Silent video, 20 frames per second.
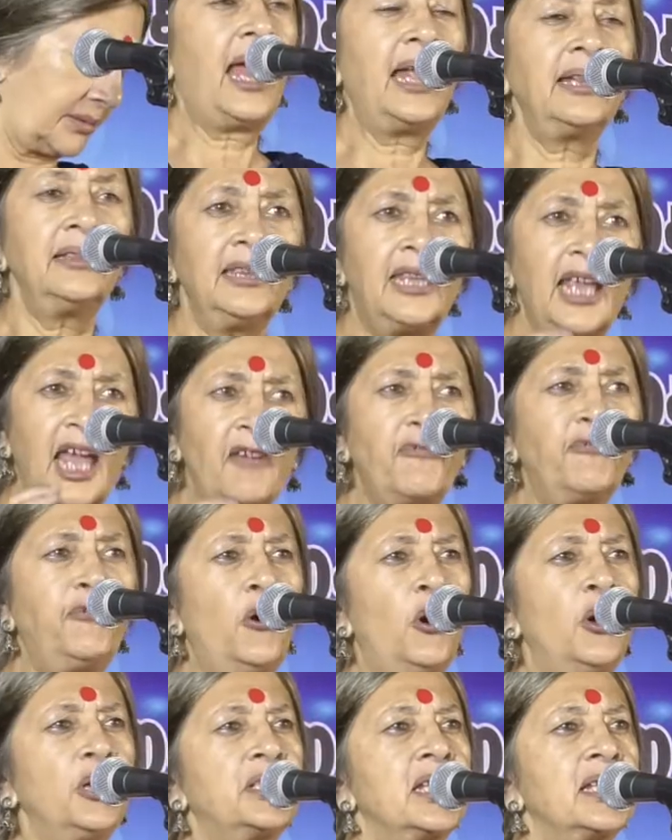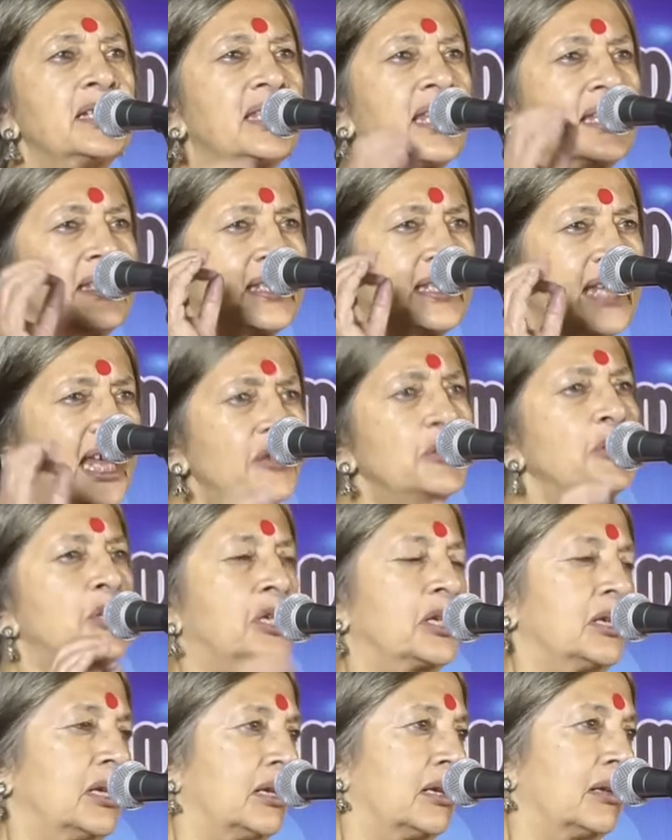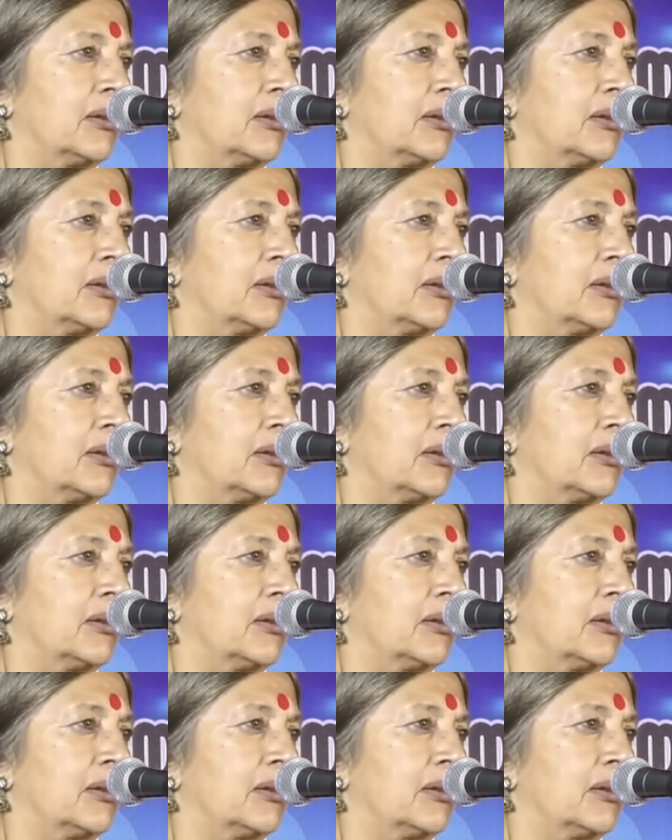And therefore, it is essential